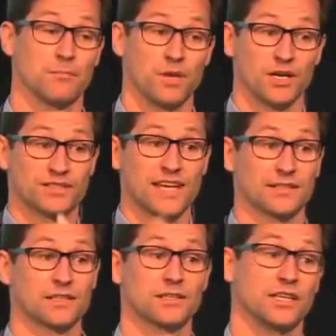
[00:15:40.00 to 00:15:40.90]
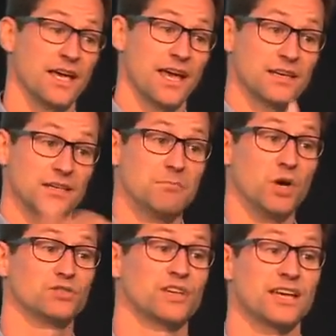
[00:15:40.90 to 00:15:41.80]
But technically, and in
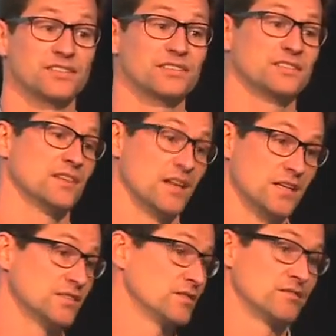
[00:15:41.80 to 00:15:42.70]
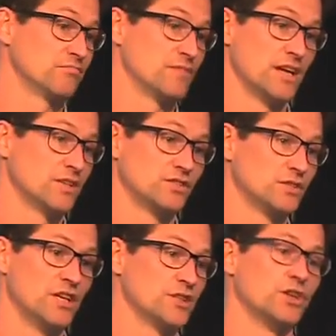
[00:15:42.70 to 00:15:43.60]
most cases,
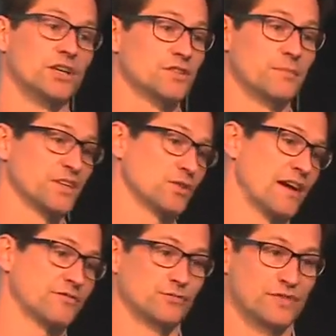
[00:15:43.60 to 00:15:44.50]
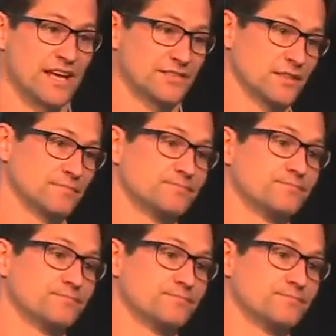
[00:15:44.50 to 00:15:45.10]
it's not something you have to re-enter.